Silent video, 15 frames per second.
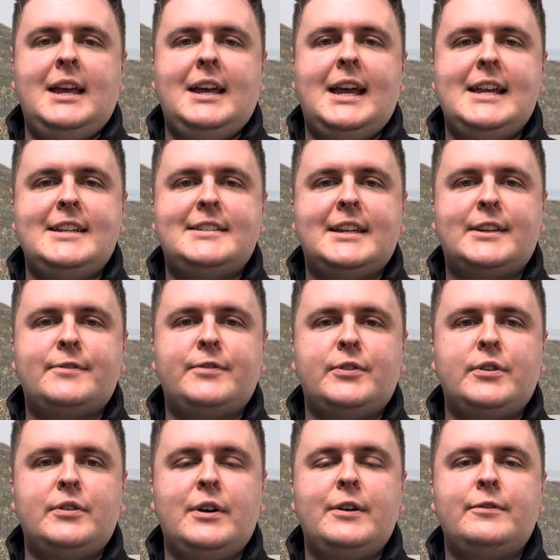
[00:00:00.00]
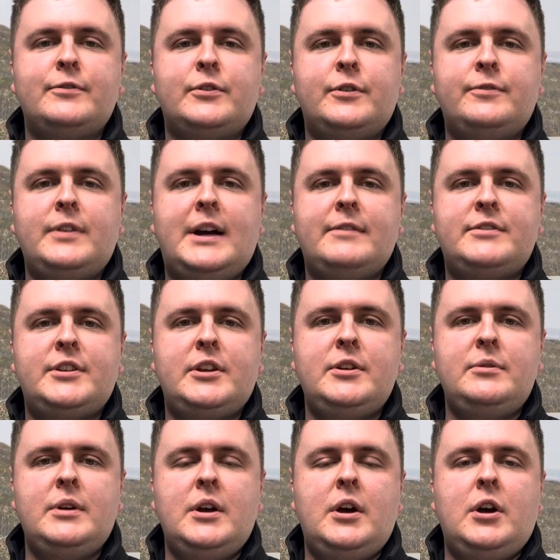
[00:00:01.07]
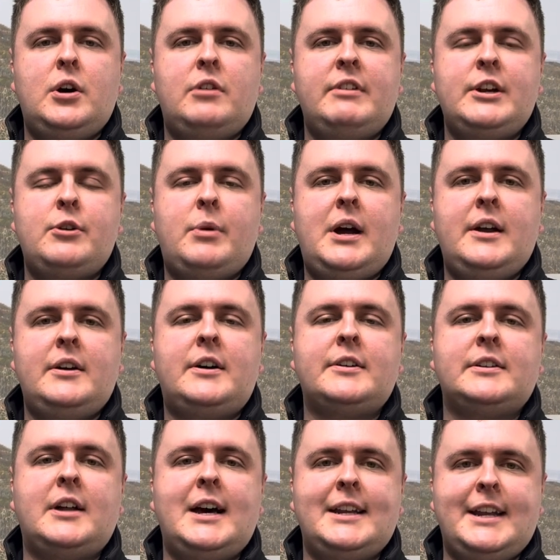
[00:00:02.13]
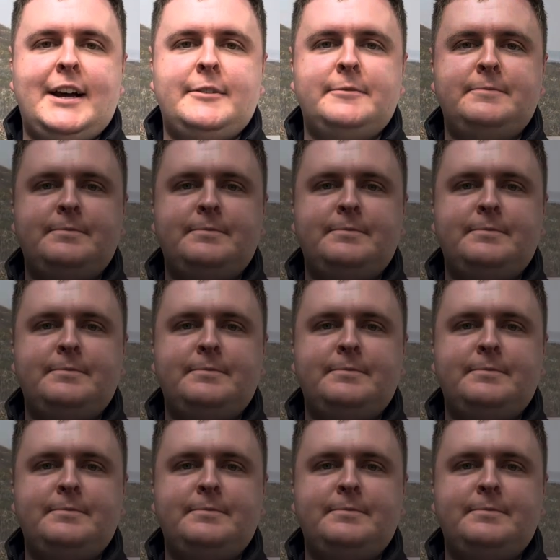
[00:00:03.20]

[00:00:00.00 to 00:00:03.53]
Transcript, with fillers: 864 452 or inquire online now.